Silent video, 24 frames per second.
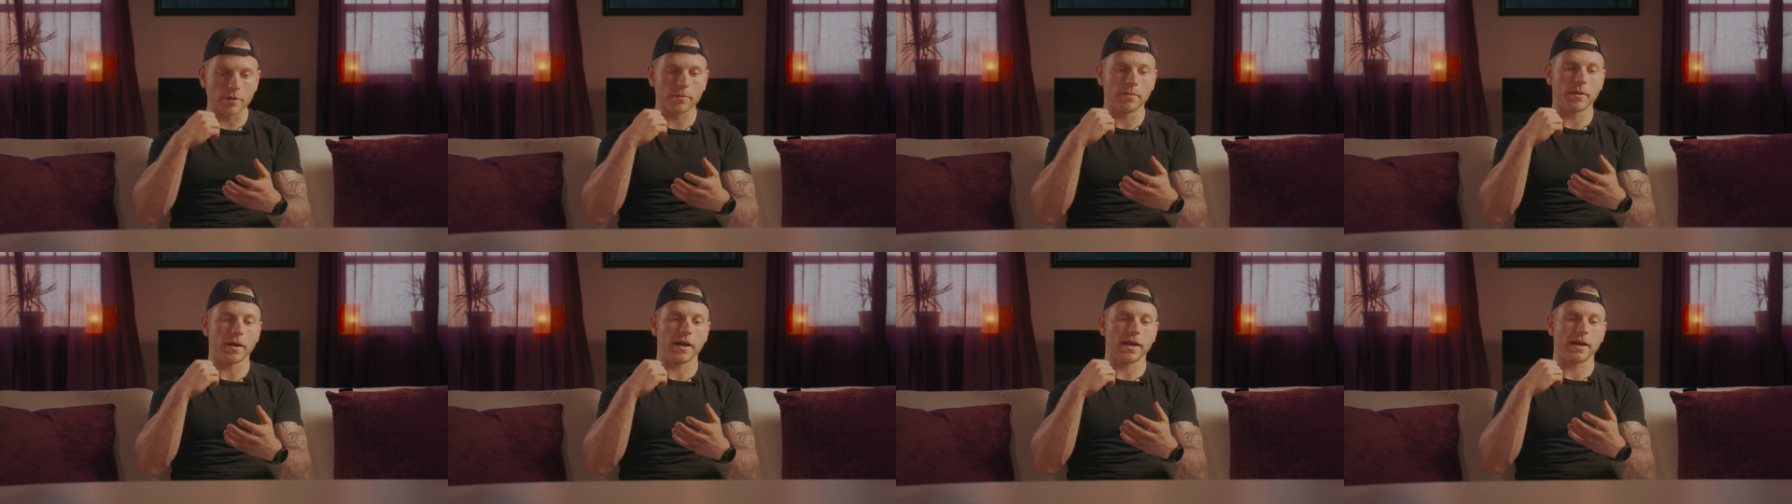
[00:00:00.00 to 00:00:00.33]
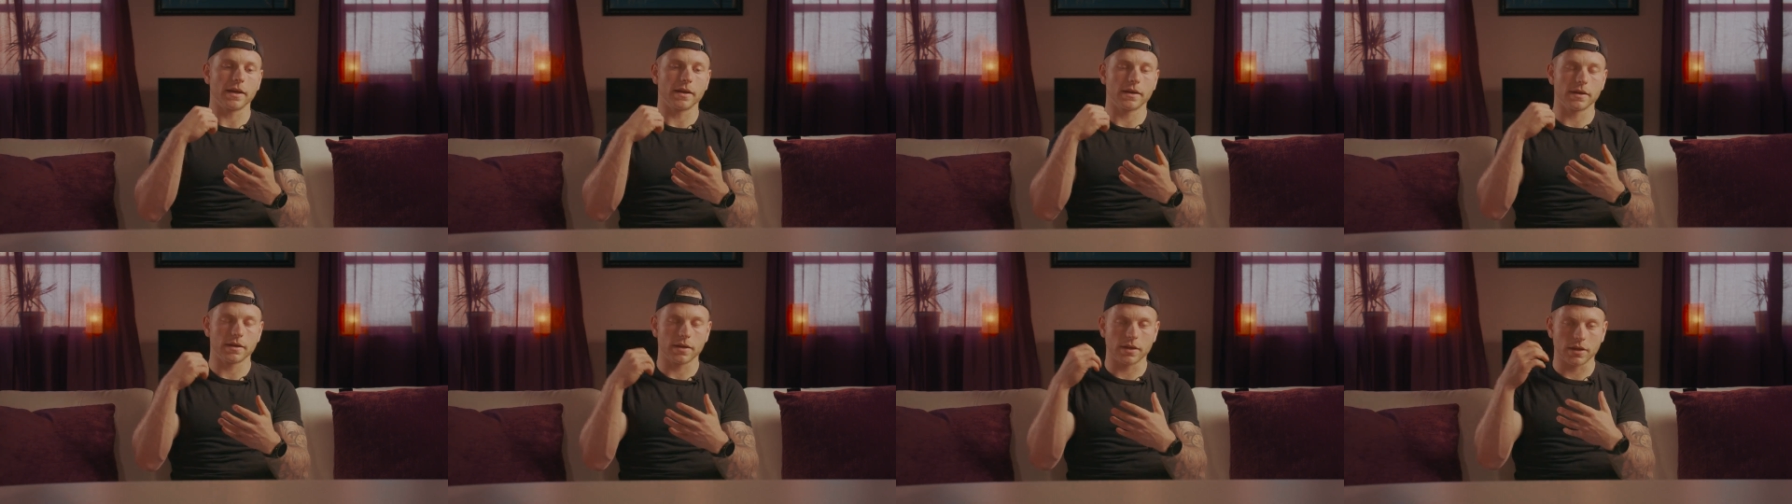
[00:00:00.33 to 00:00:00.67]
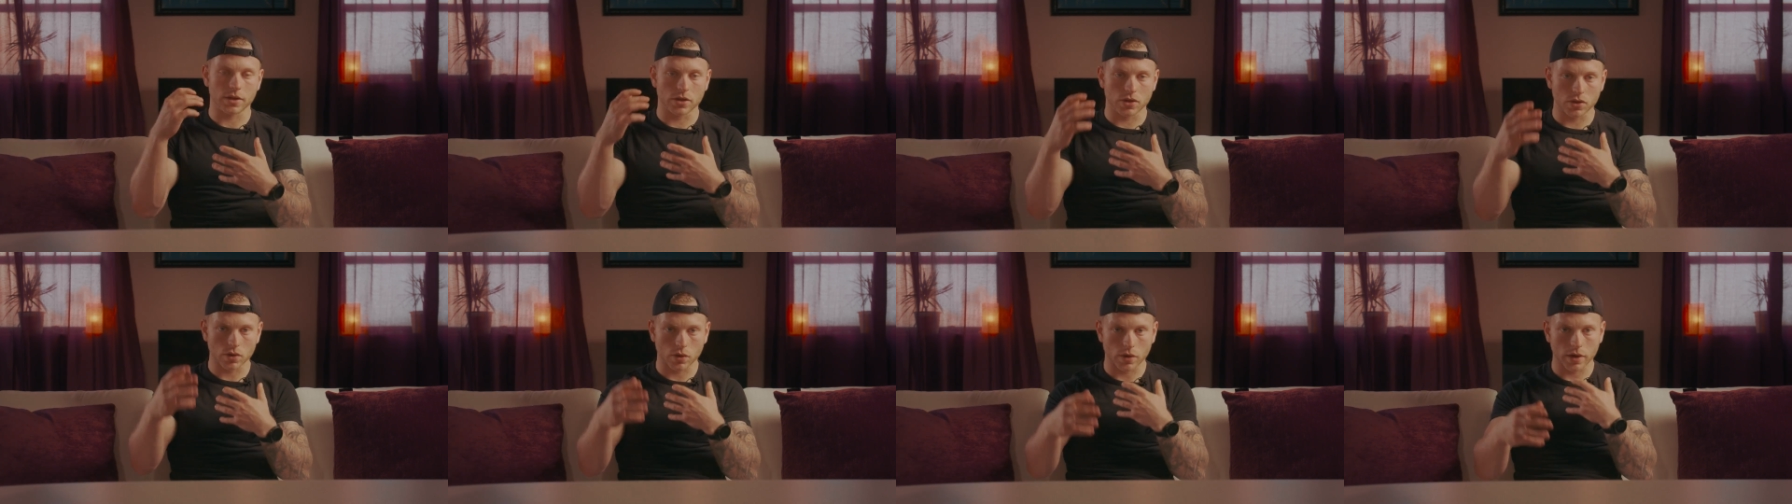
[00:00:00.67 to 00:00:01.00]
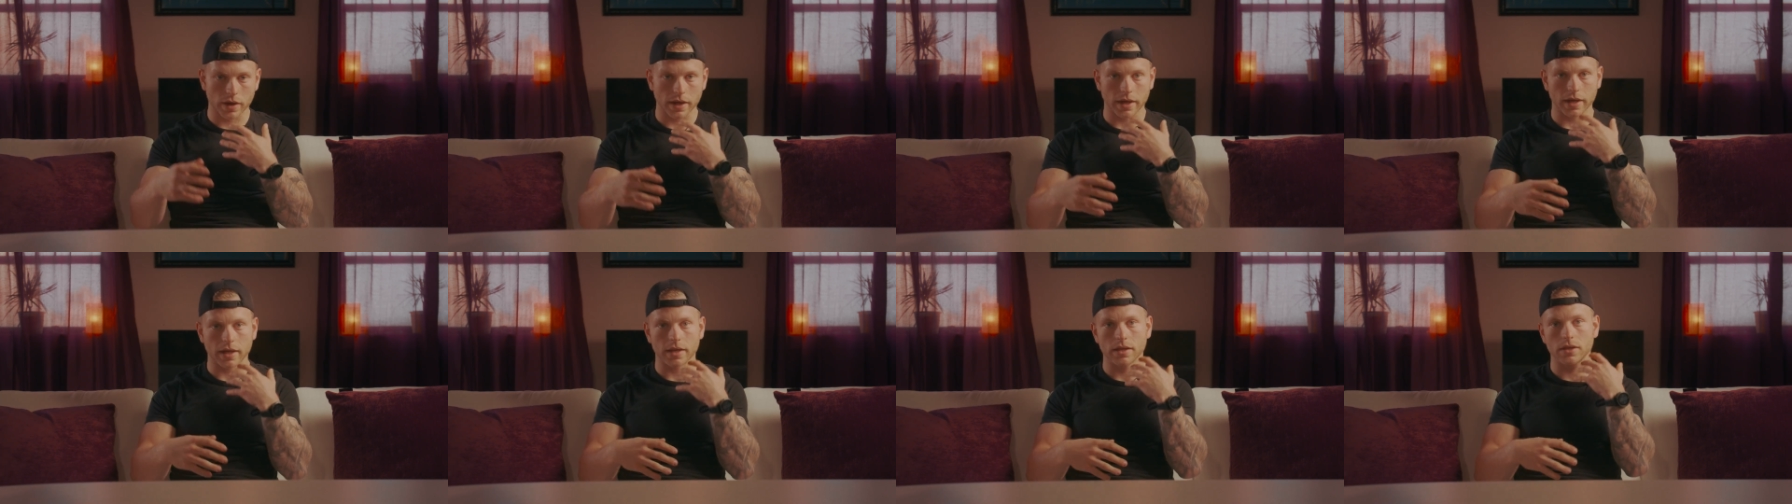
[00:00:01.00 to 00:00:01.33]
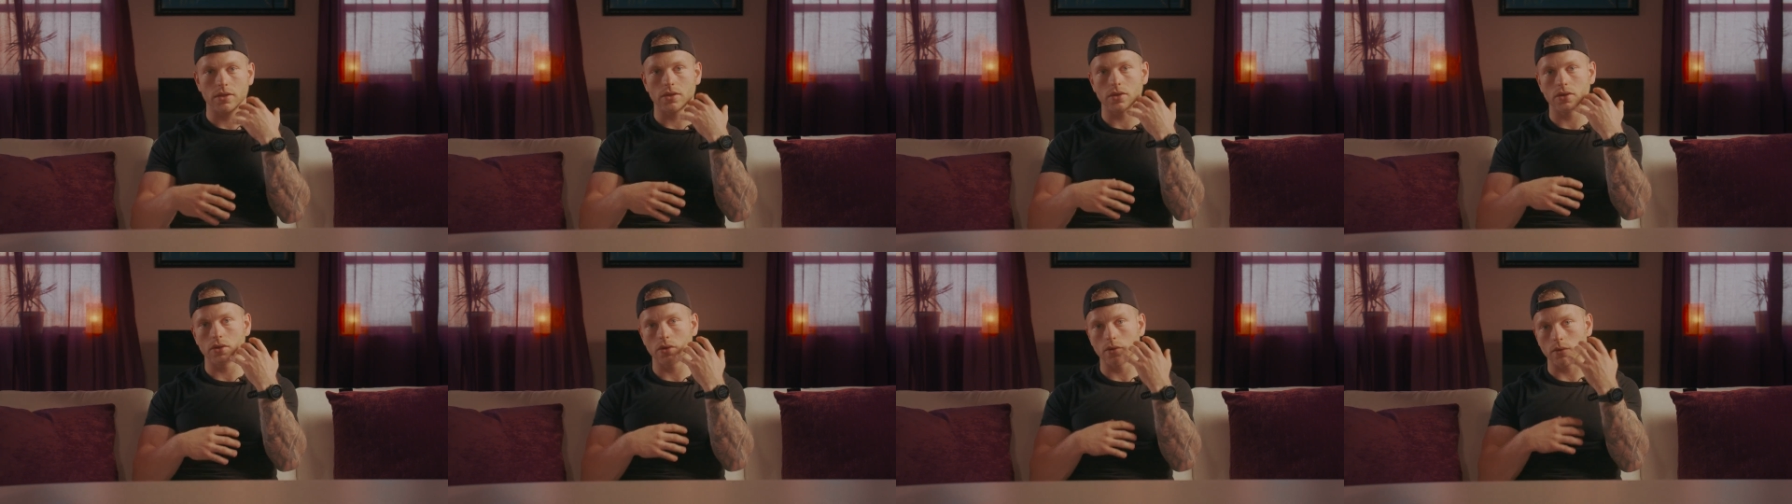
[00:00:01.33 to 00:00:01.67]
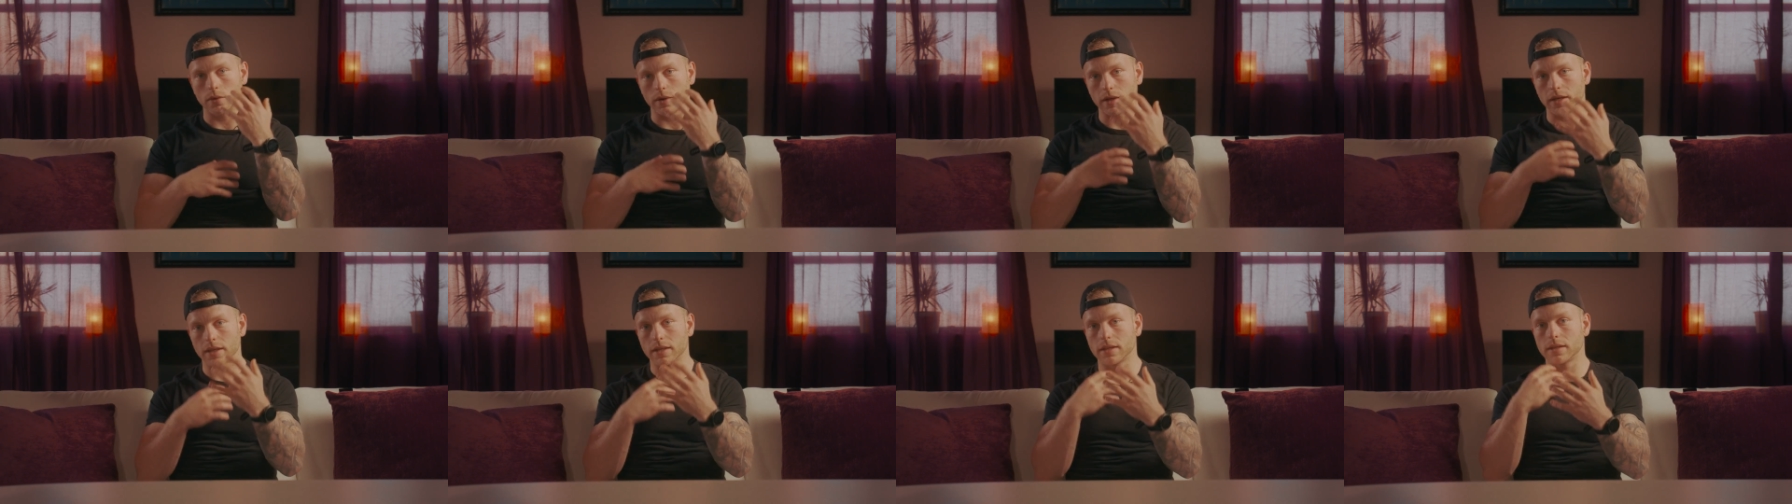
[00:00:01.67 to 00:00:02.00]
bite, enjoy it,
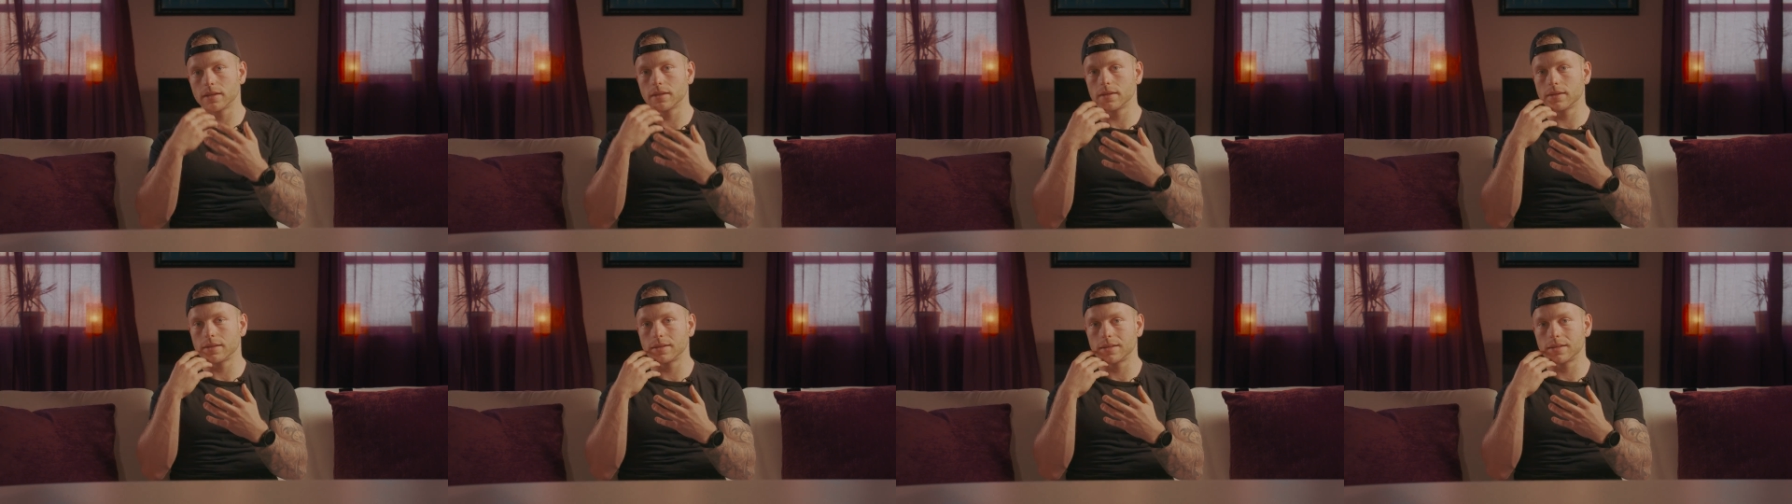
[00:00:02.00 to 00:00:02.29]
chew it,